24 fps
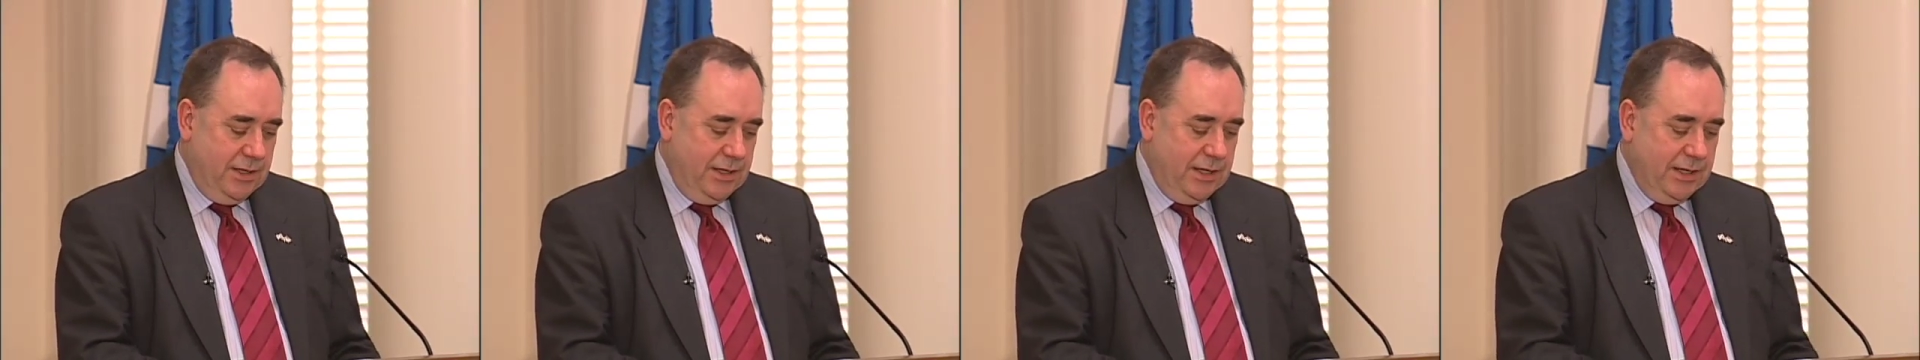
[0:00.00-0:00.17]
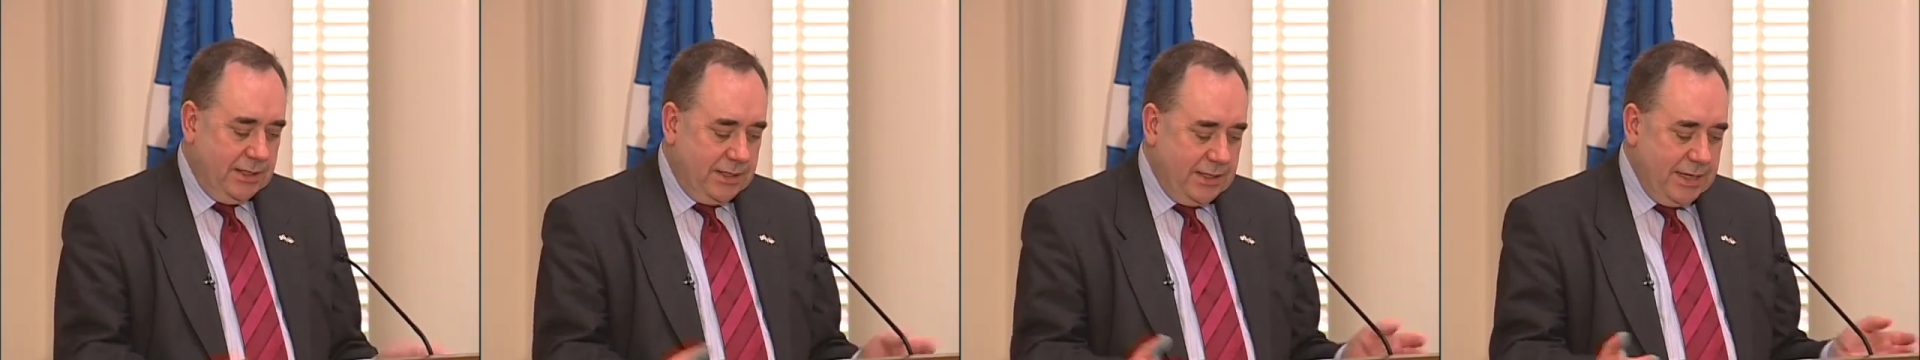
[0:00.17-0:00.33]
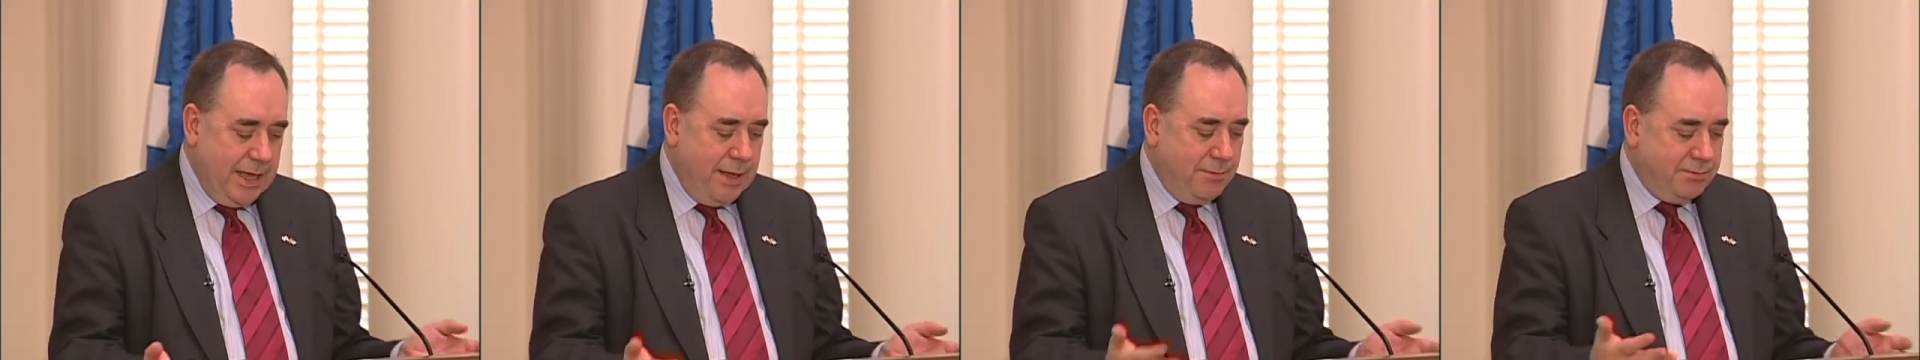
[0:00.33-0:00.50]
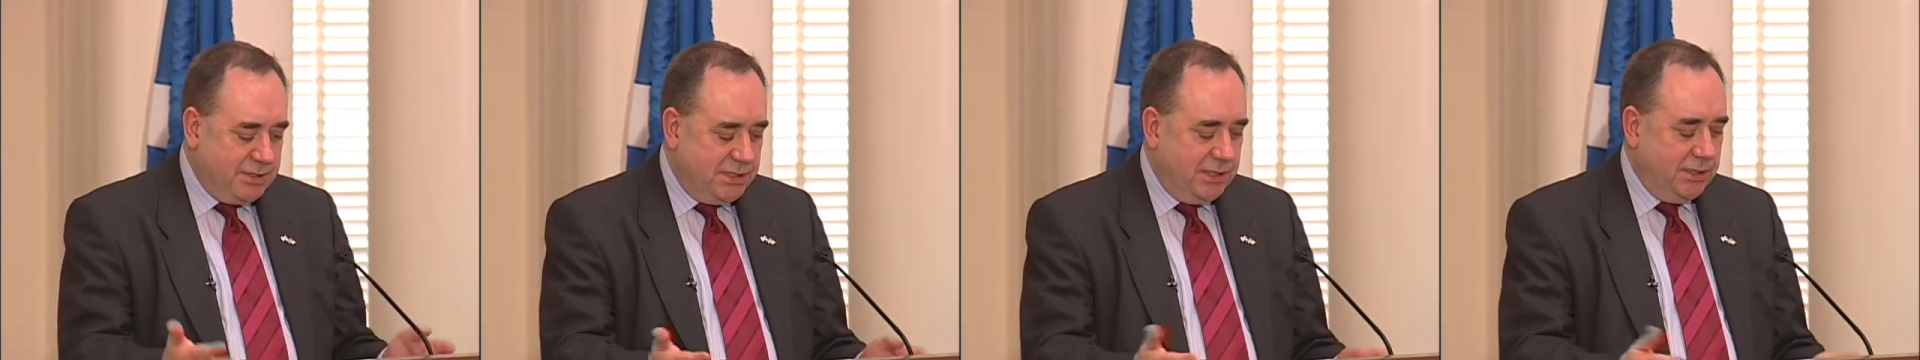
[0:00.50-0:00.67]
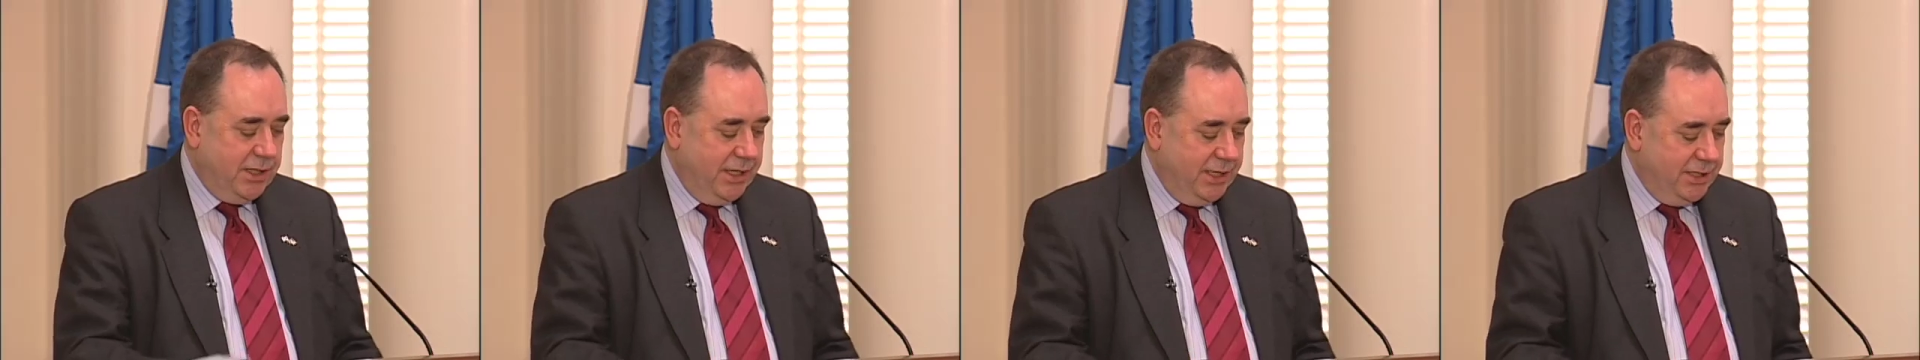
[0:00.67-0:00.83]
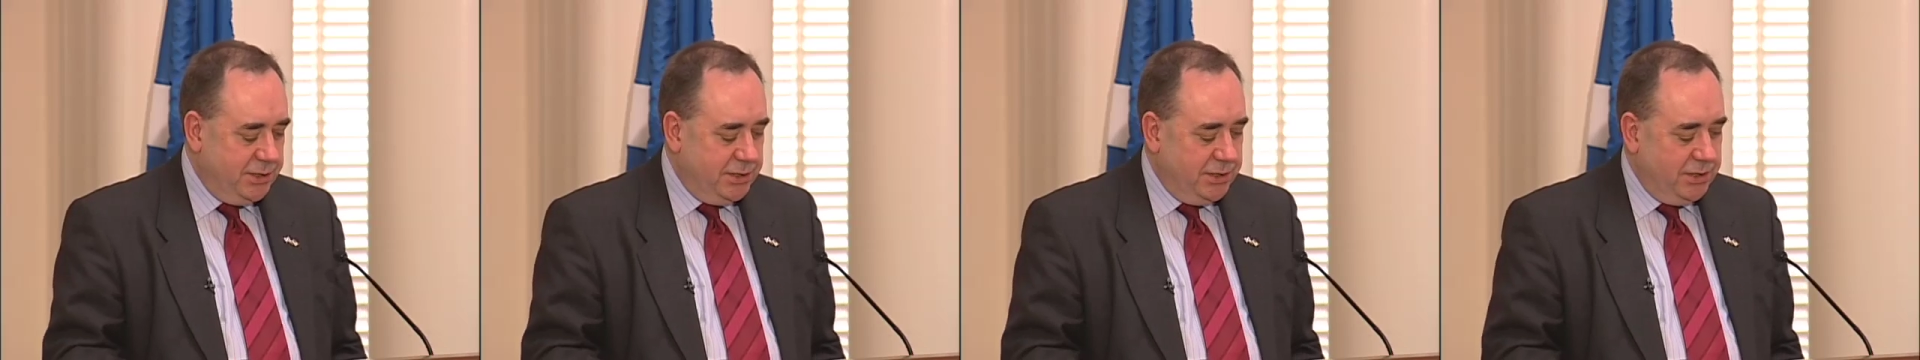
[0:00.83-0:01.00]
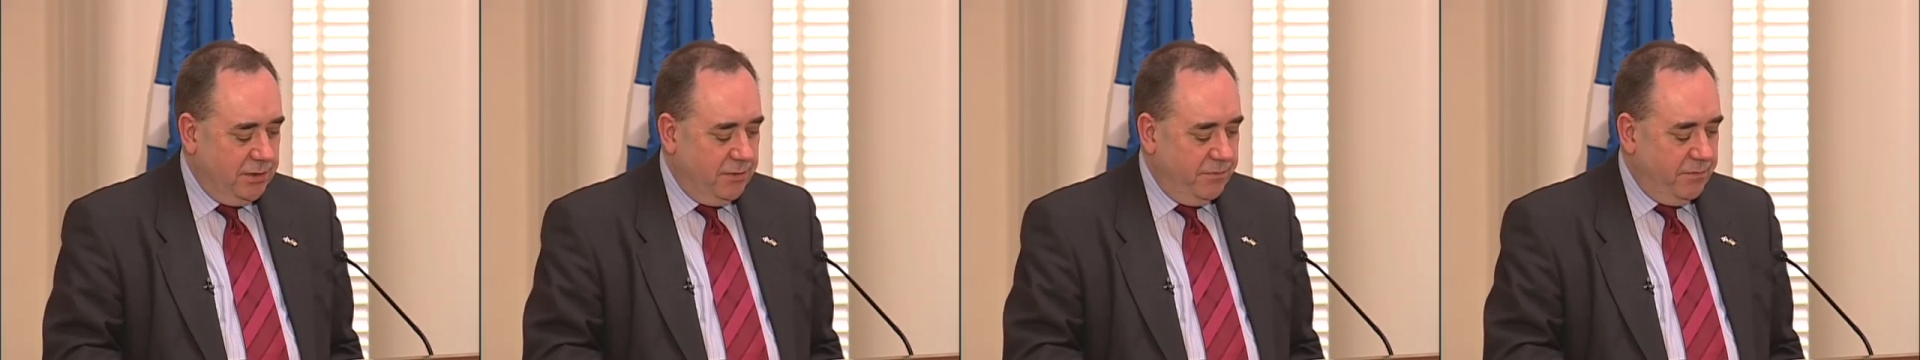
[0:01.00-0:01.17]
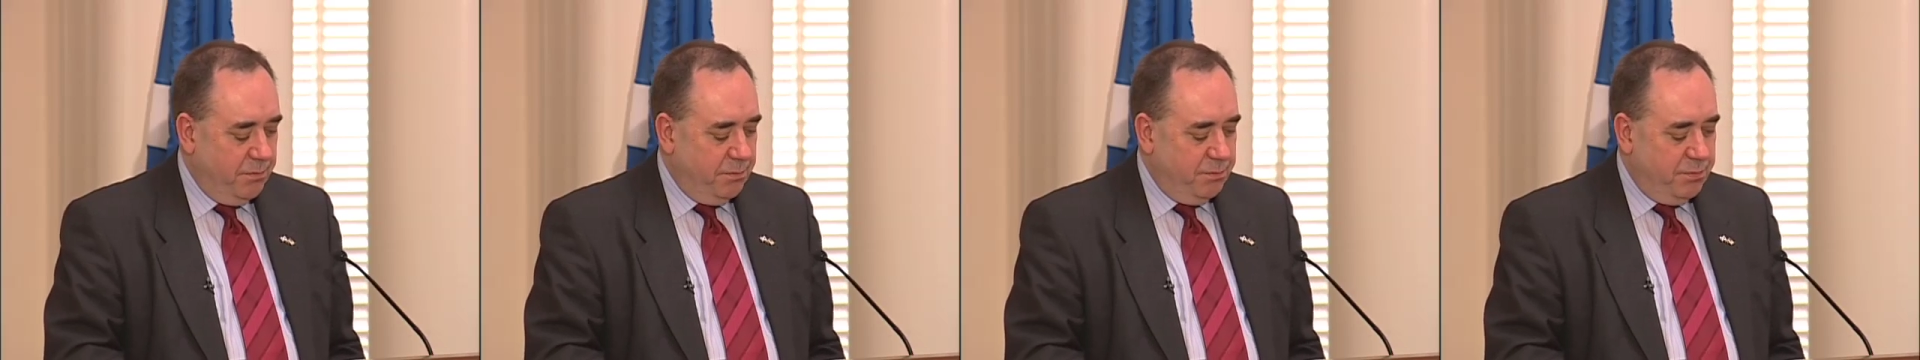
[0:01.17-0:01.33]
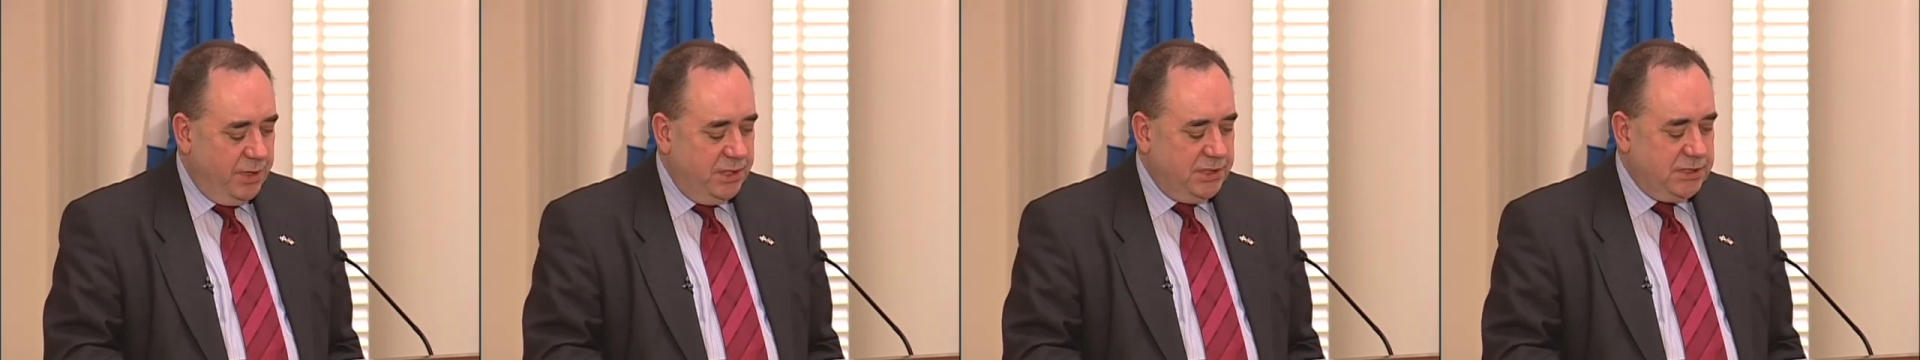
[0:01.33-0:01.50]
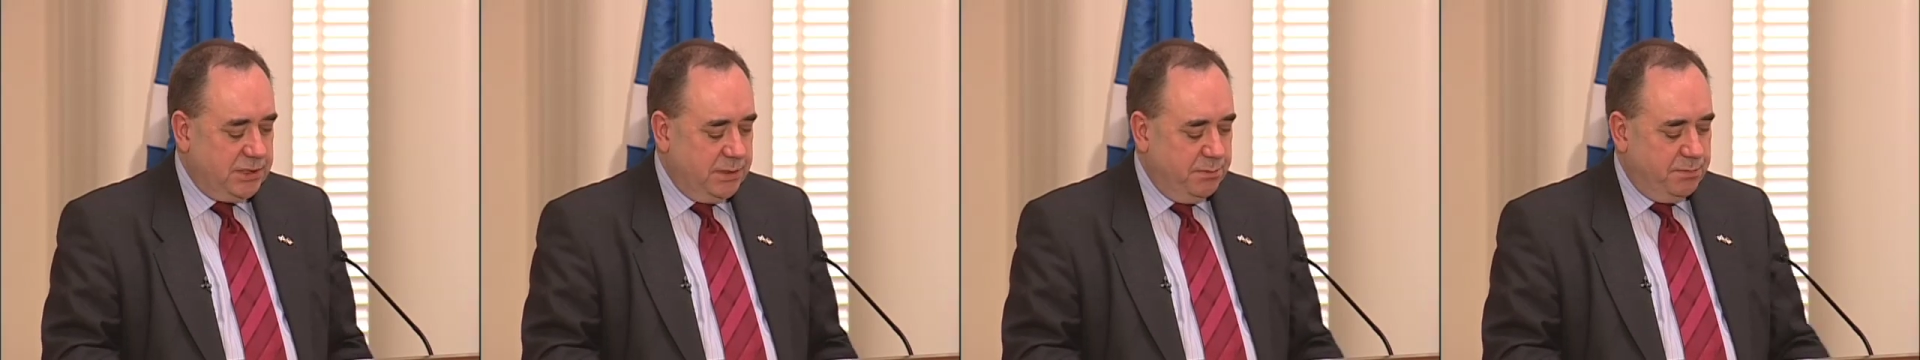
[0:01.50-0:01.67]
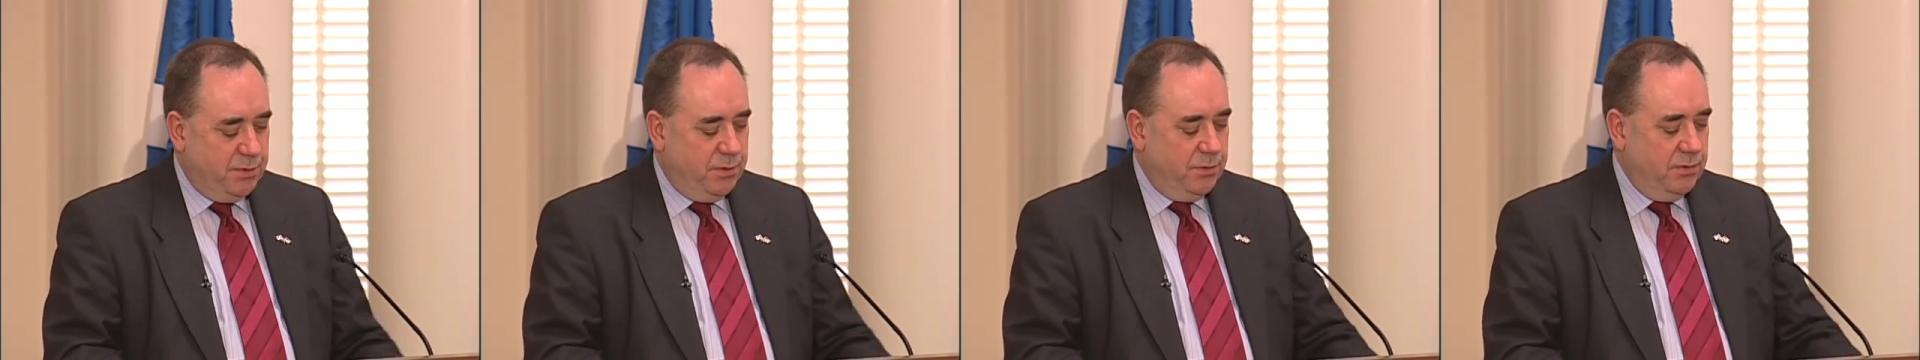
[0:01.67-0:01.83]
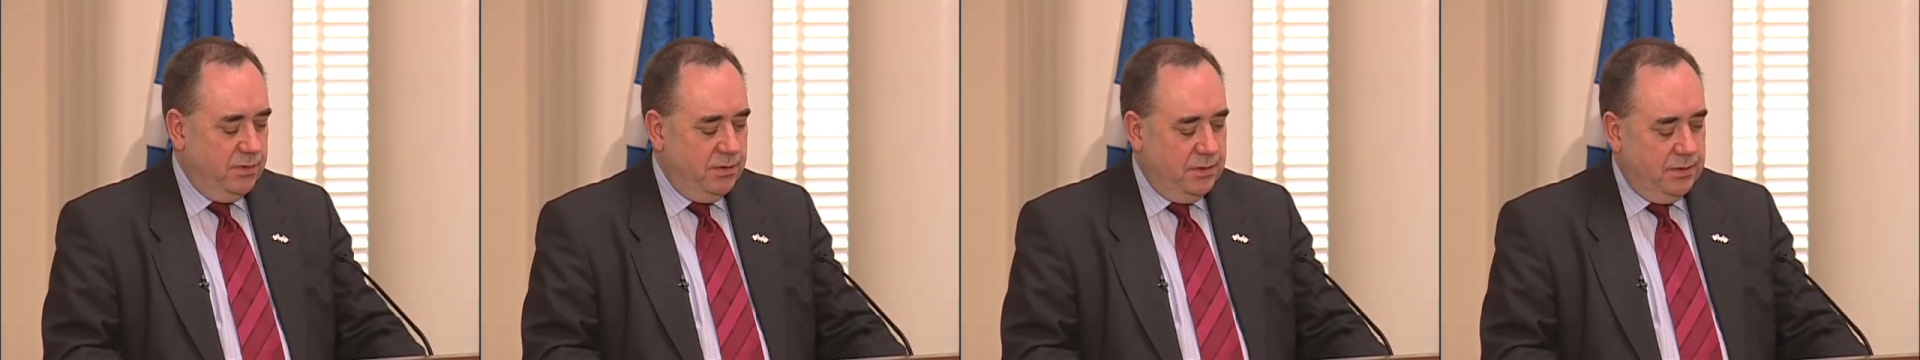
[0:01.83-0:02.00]
encapsulation of a
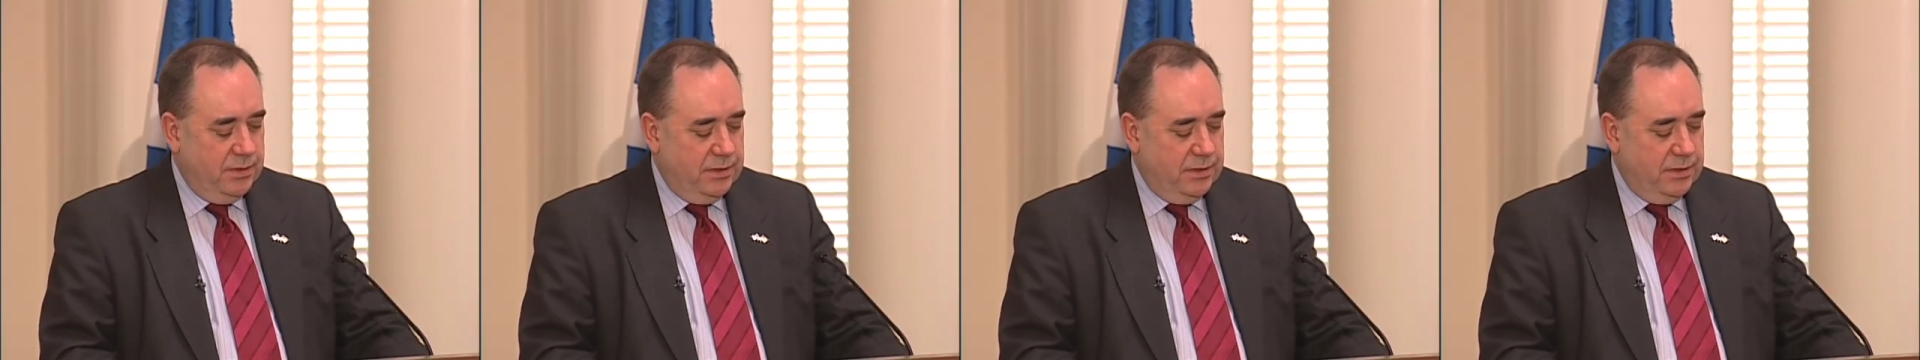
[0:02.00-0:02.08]
principle